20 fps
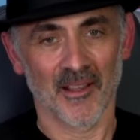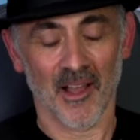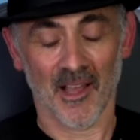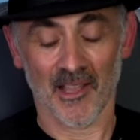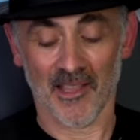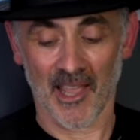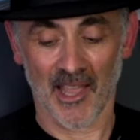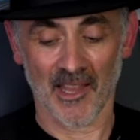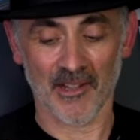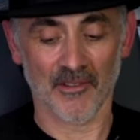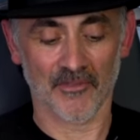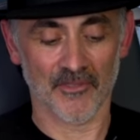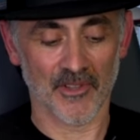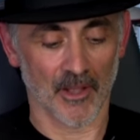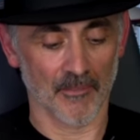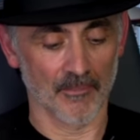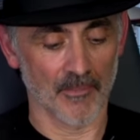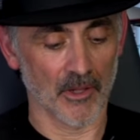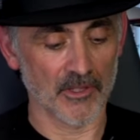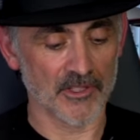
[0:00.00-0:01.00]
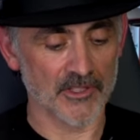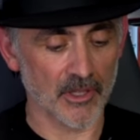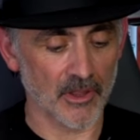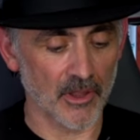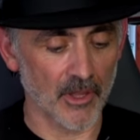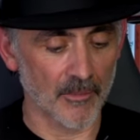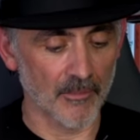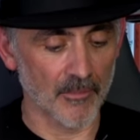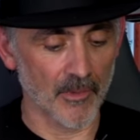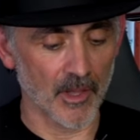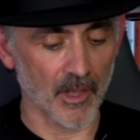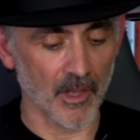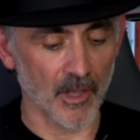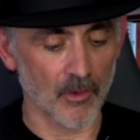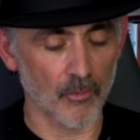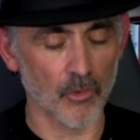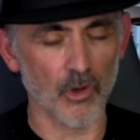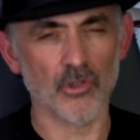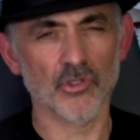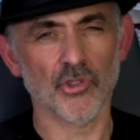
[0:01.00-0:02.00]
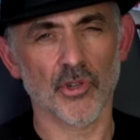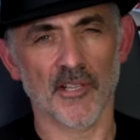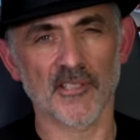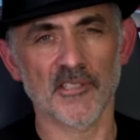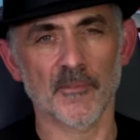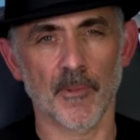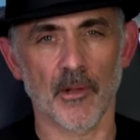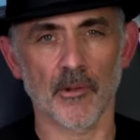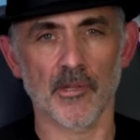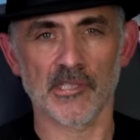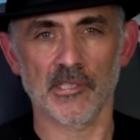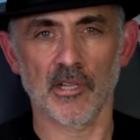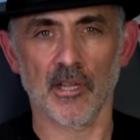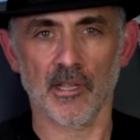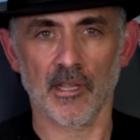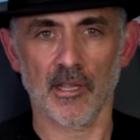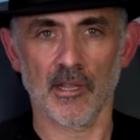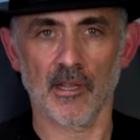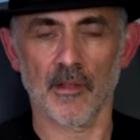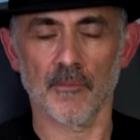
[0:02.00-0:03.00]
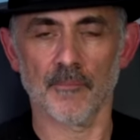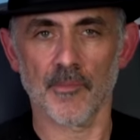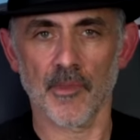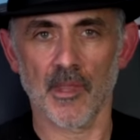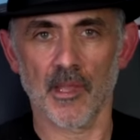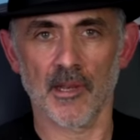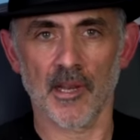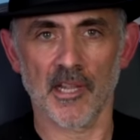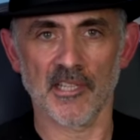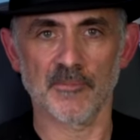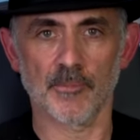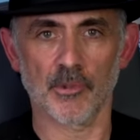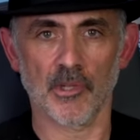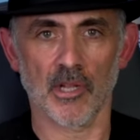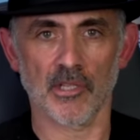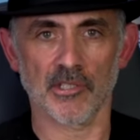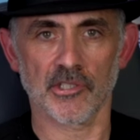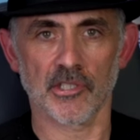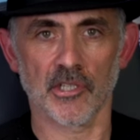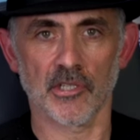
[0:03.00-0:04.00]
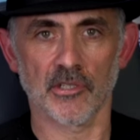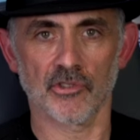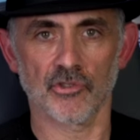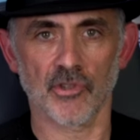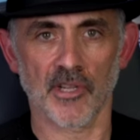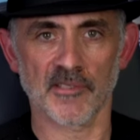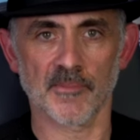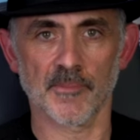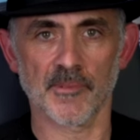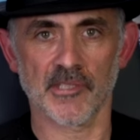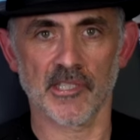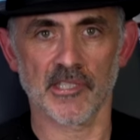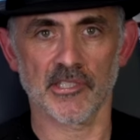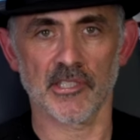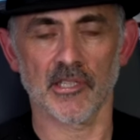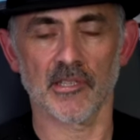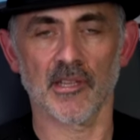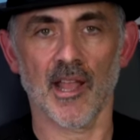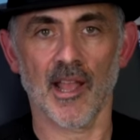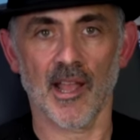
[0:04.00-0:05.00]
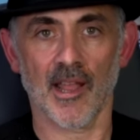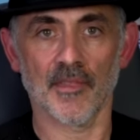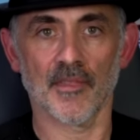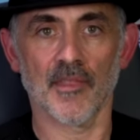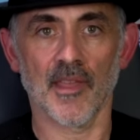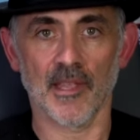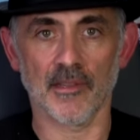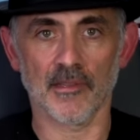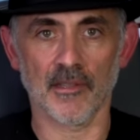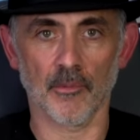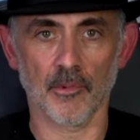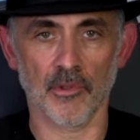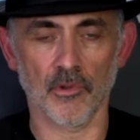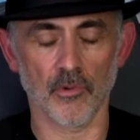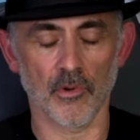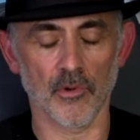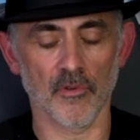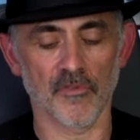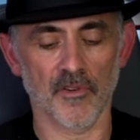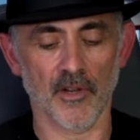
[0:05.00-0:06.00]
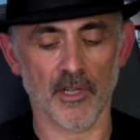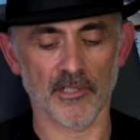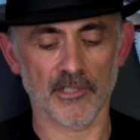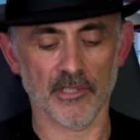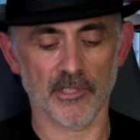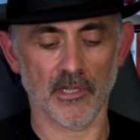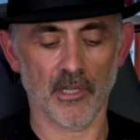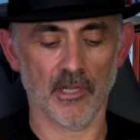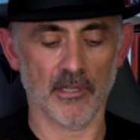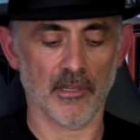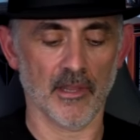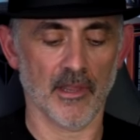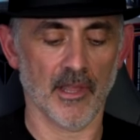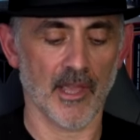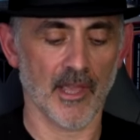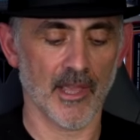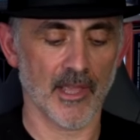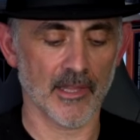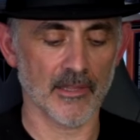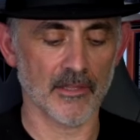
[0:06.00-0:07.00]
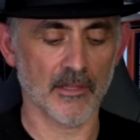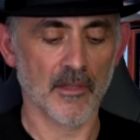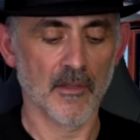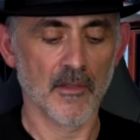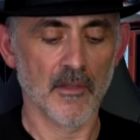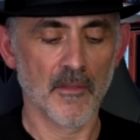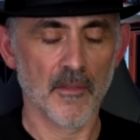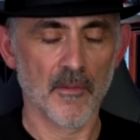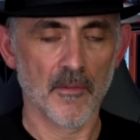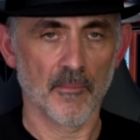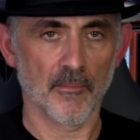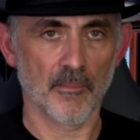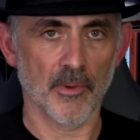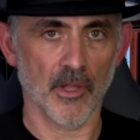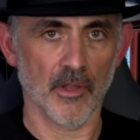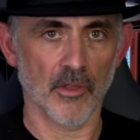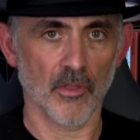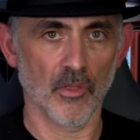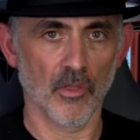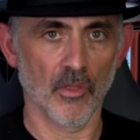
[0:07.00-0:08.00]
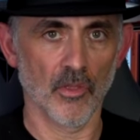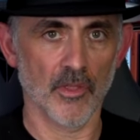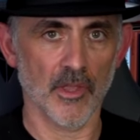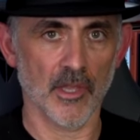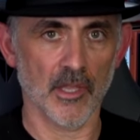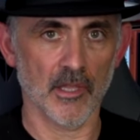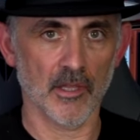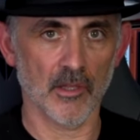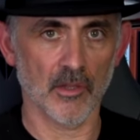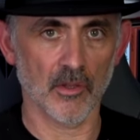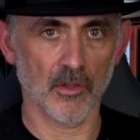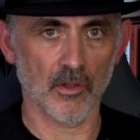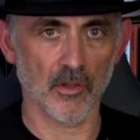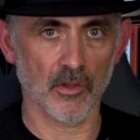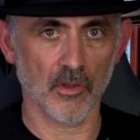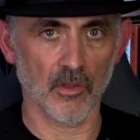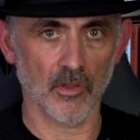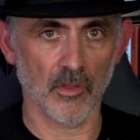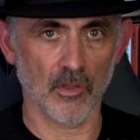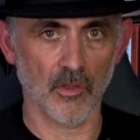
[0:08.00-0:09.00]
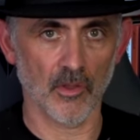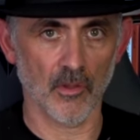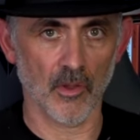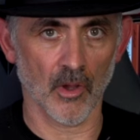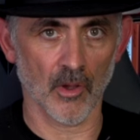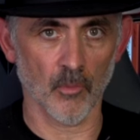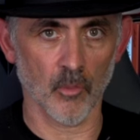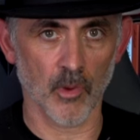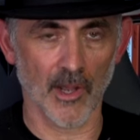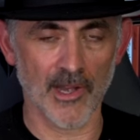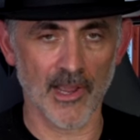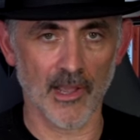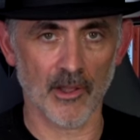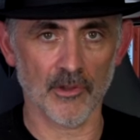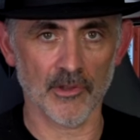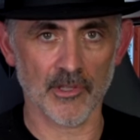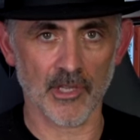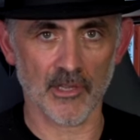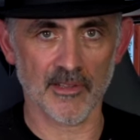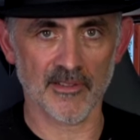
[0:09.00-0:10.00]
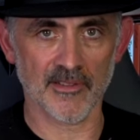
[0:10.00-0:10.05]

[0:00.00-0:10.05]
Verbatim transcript: Again, I've done most of them. Uh, Royal Transpo is like a, an ace production, transposition, and they end up with a royal flush under their hand. But the I went out and did